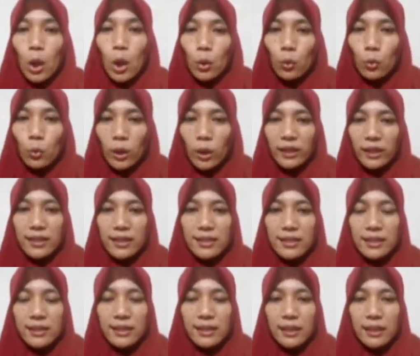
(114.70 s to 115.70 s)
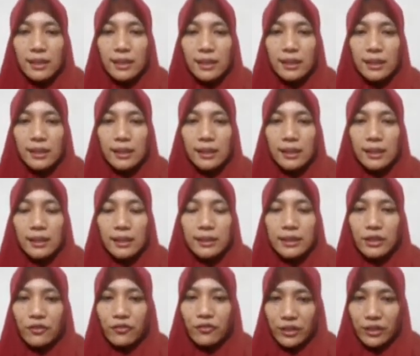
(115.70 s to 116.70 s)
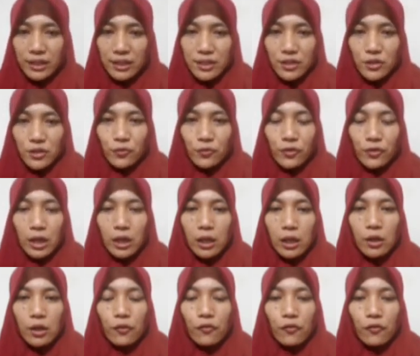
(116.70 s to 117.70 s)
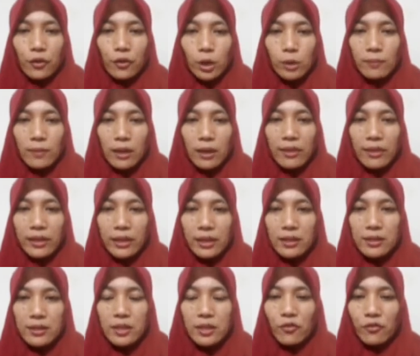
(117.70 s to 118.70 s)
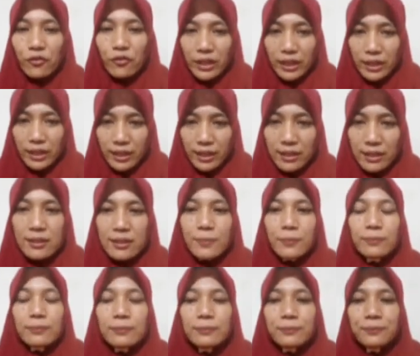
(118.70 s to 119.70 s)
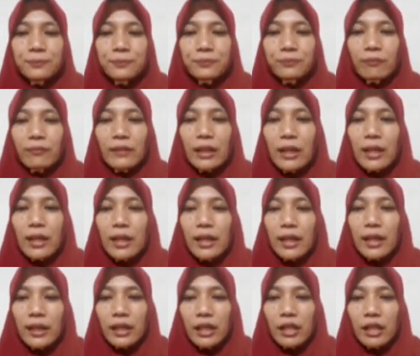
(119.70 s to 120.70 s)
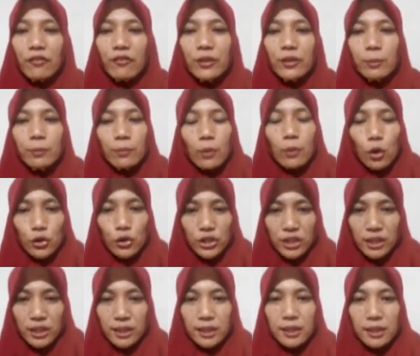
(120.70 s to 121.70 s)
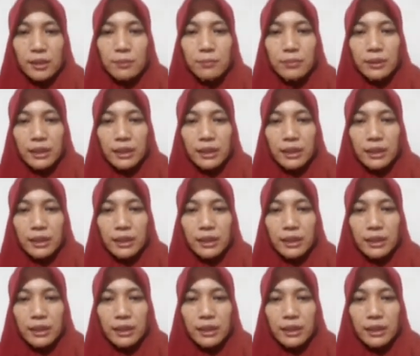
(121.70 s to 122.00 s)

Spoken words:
What is the difference from this phrase? If the motion